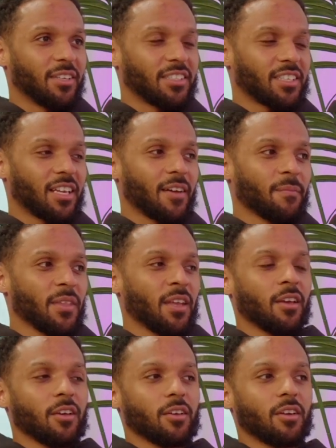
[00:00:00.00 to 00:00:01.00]
It's like,
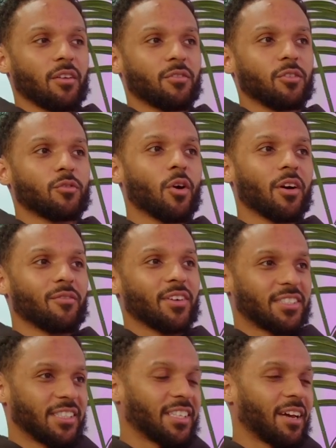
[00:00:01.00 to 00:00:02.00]
if you've got
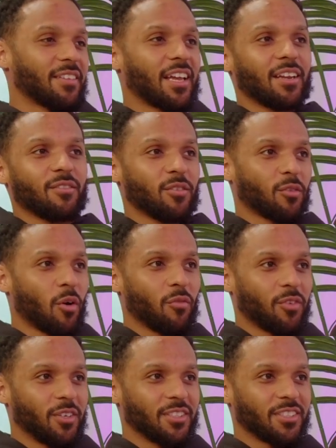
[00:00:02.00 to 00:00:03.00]
investors to have that level of
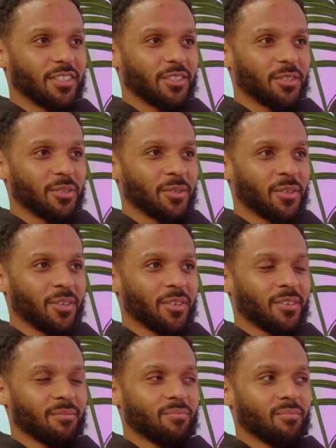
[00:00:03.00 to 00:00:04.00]
confidence in you,
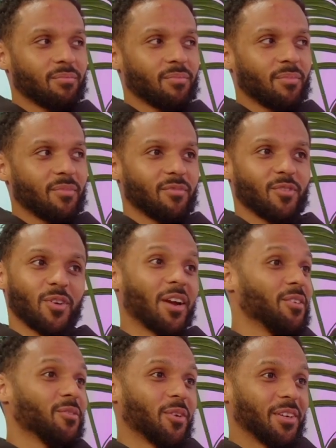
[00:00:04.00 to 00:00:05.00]
great,
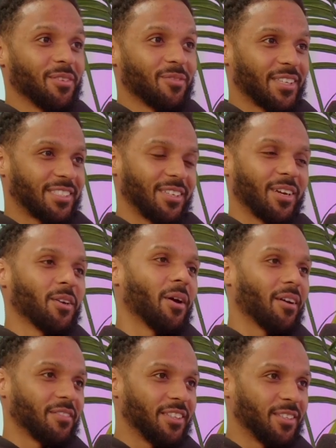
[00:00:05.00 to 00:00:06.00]
you've got the investor now, you don't
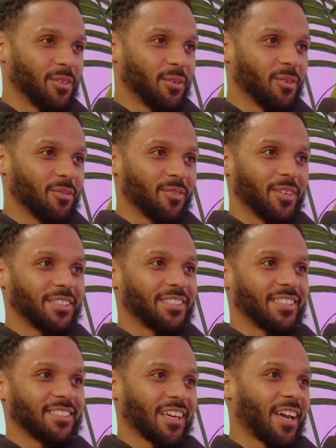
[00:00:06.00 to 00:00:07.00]
have the deal,
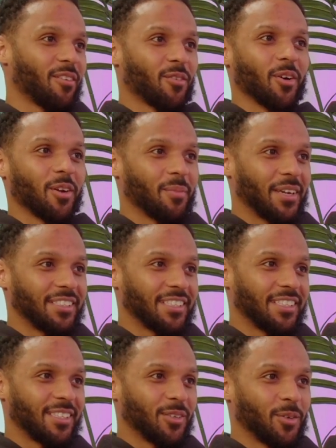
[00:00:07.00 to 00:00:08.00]
versus, okay, I've got an
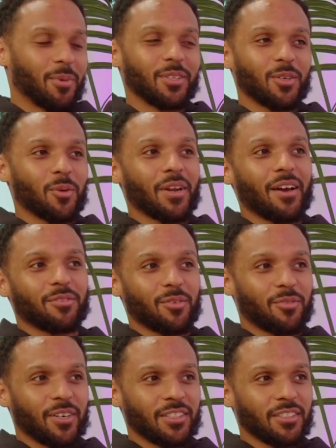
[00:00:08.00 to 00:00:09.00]
amazing deal, but don't have the
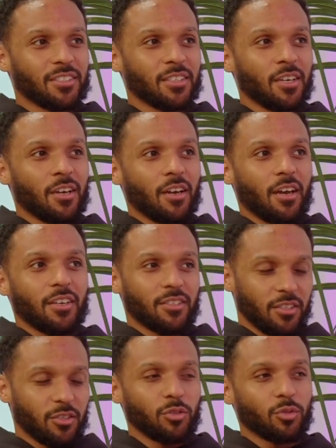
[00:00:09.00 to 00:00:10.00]
funds. And so
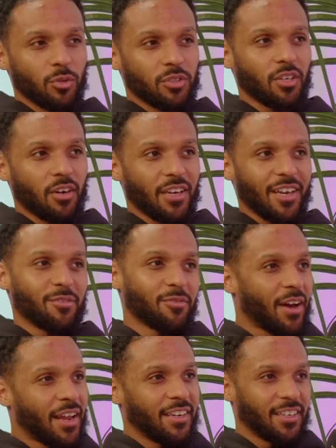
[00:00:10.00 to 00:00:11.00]
you sort of targeted
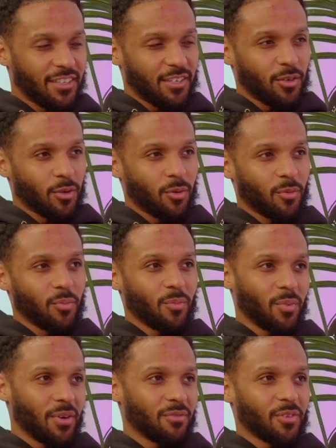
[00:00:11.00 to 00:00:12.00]
finding a deal
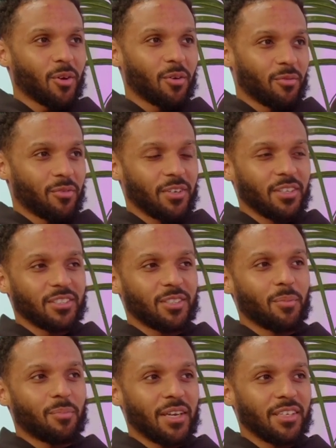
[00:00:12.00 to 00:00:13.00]
with the confidence
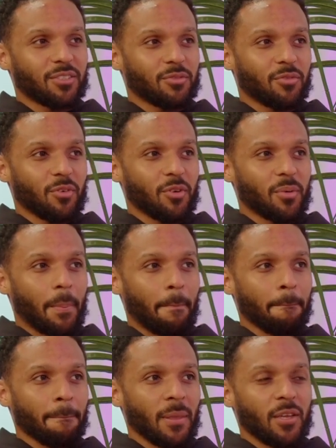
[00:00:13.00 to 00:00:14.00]
that based from
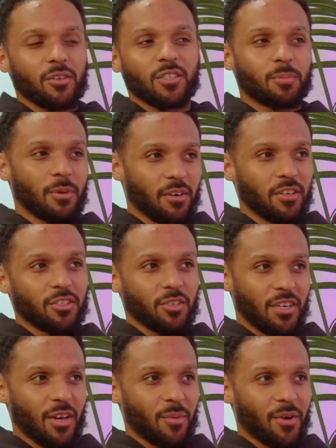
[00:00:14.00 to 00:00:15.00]
your experience, your
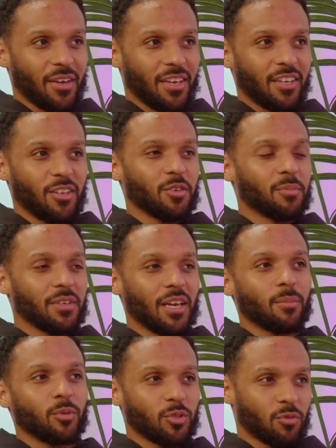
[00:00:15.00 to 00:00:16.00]
networking, that you'd be
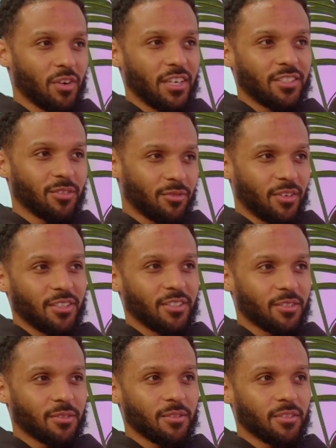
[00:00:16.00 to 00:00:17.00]
able to raise the
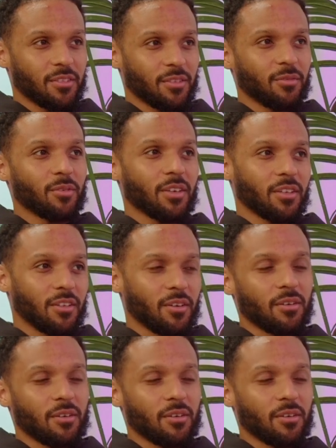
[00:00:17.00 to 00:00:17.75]
funds, you know.